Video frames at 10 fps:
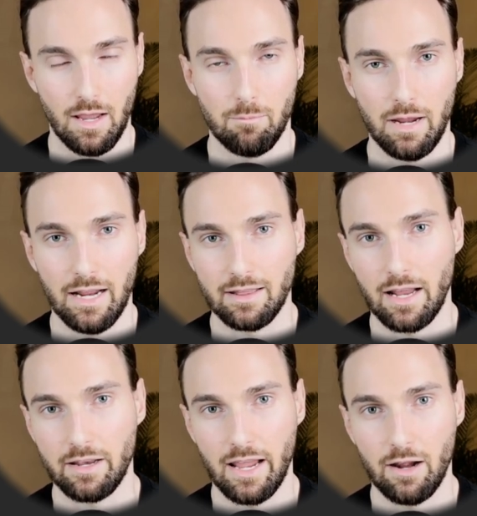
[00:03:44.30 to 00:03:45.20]
Meaning
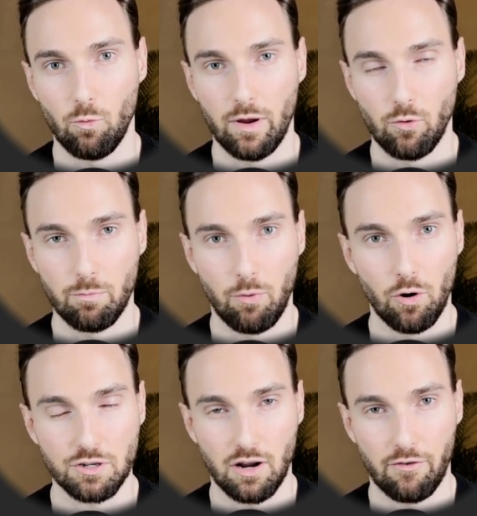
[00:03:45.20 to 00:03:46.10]
that then we would
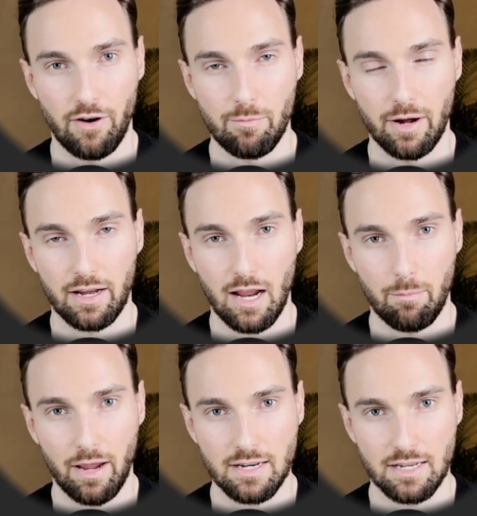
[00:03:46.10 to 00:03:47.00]
pause our fabric
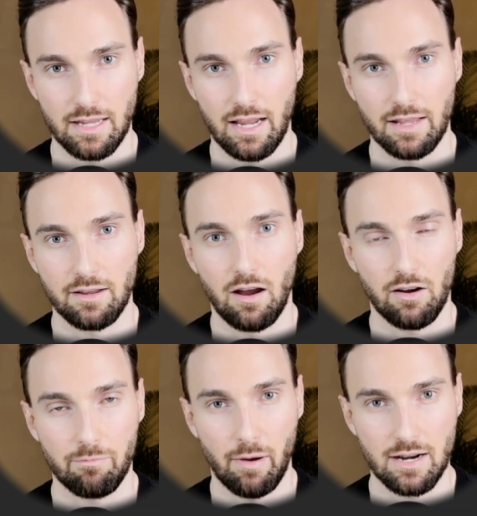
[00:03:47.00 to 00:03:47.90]
capacity at
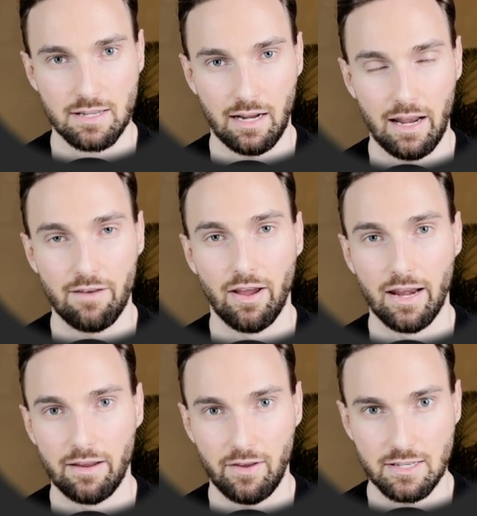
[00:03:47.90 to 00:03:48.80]

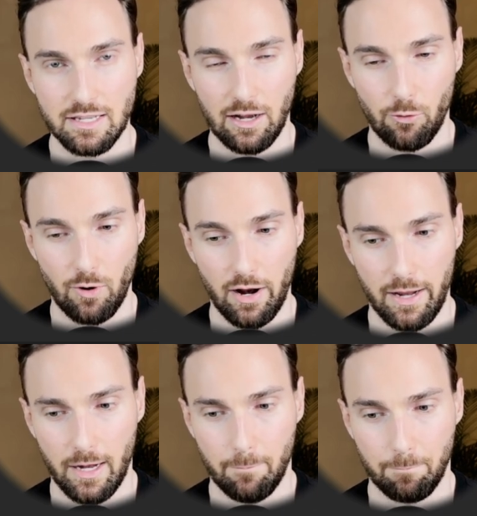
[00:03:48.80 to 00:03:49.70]
11:30 if it's still
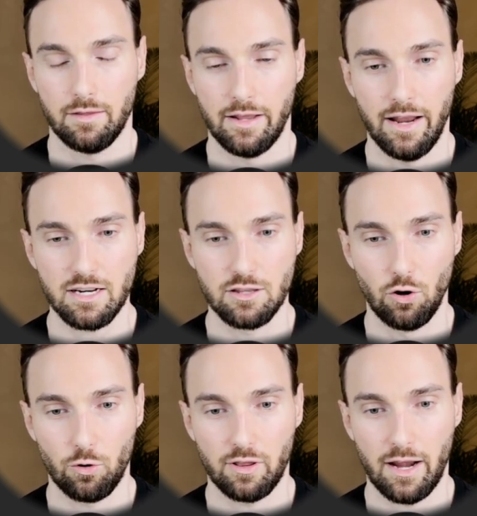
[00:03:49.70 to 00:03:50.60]
running. The next
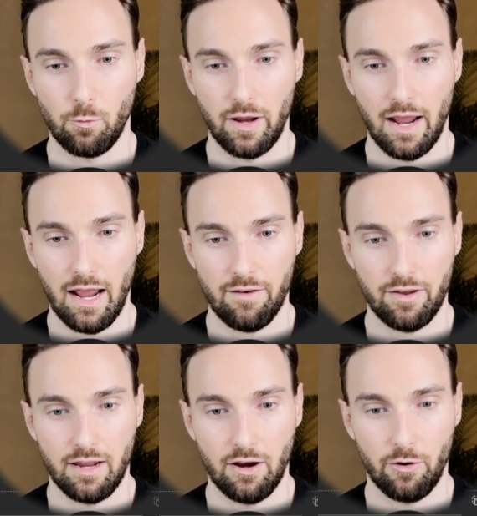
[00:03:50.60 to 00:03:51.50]
node that we have
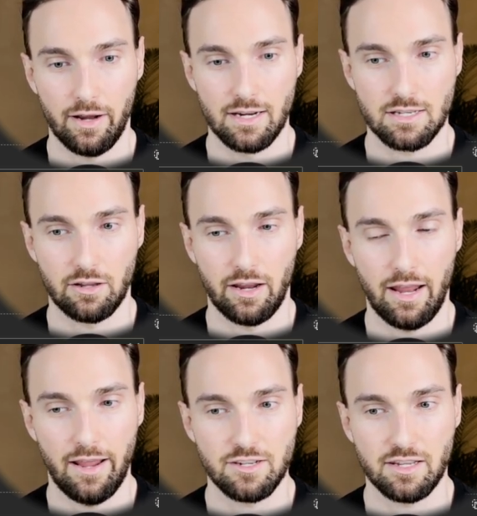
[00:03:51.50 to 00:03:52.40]
here is the
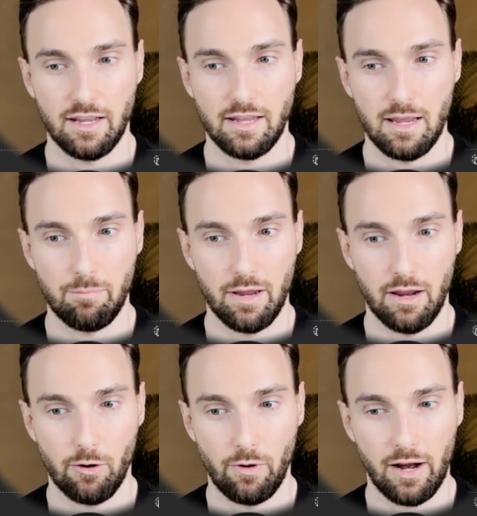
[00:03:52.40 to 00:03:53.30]

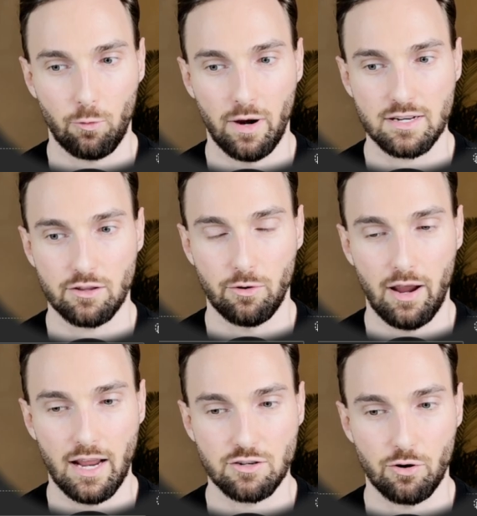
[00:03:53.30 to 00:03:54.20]
HTTP request to
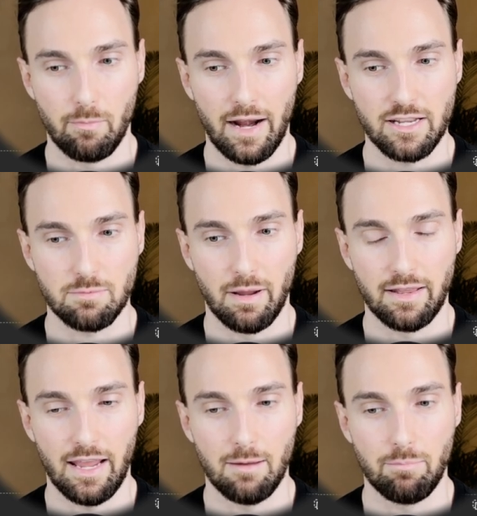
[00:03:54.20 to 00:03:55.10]
Azure
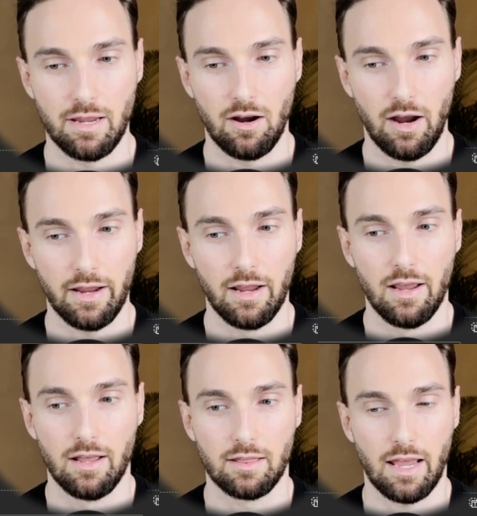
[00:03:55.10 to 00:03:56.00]
Management API
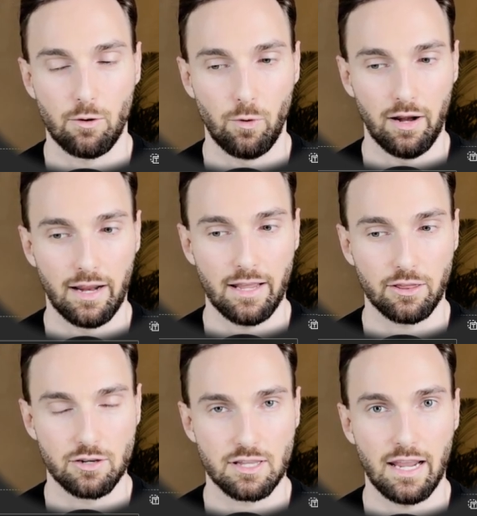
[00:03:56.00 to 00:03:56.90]
that will
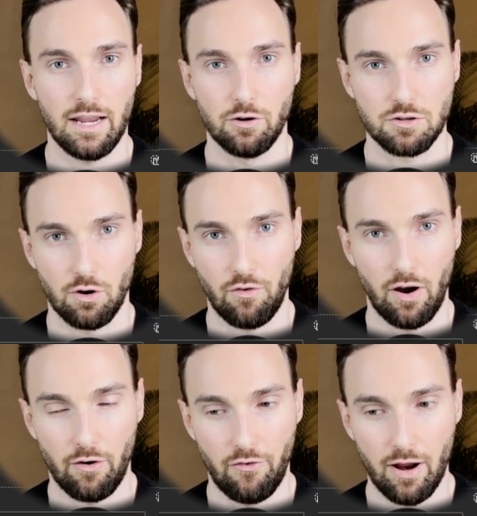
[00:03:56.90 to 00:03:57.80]
get the status of
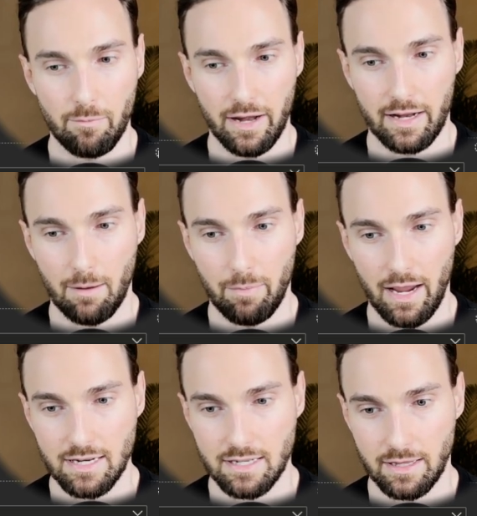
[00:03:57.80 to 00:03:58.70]
our fabric
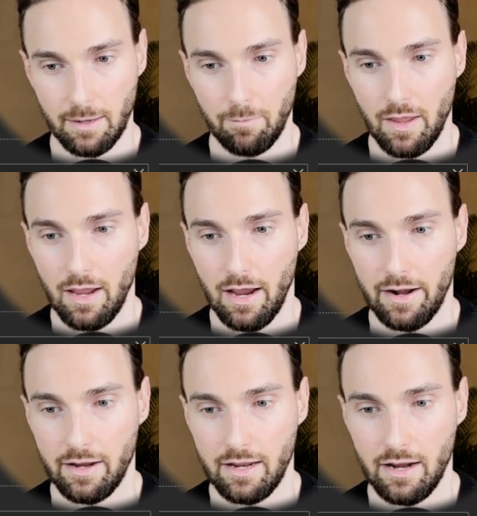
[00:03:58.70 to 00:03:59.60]
capacity.
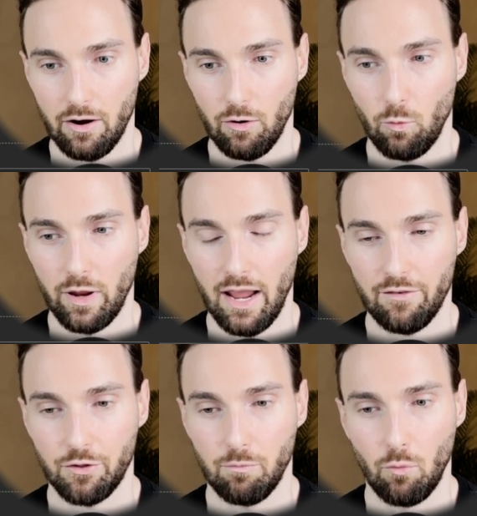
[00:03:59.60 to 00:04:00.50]
And here we
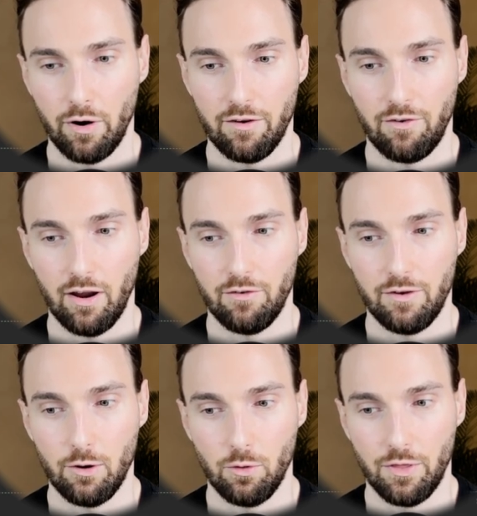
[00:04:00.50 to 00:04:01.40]
have to modify a
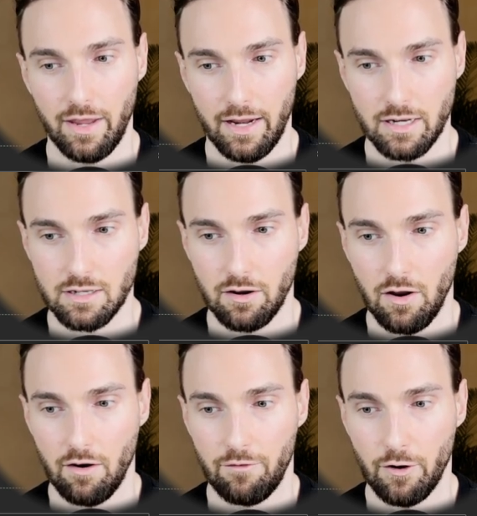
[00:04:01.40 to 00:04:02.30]
few things.
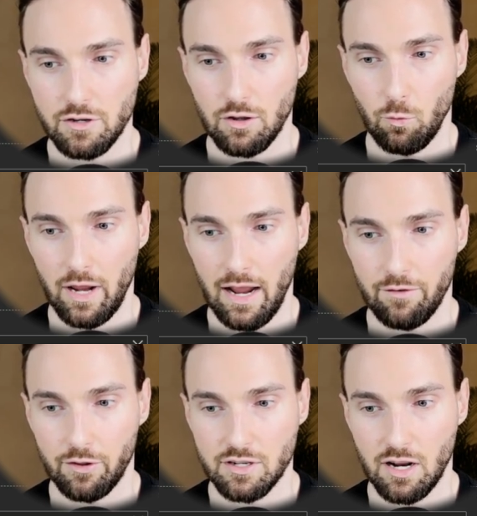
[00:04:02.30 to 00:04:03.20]
First, we
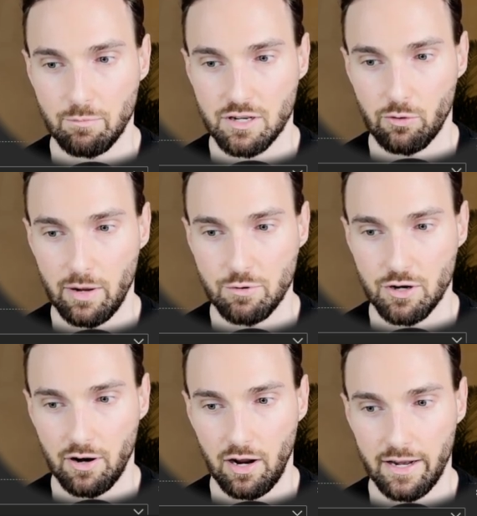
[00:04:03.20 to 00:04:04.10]
have the
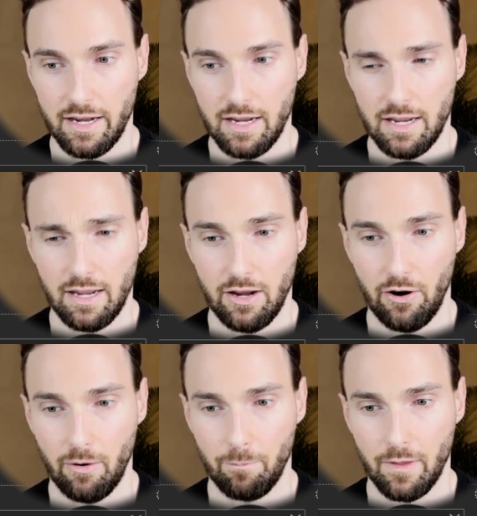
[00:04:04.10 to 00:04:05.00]
subscription ID here.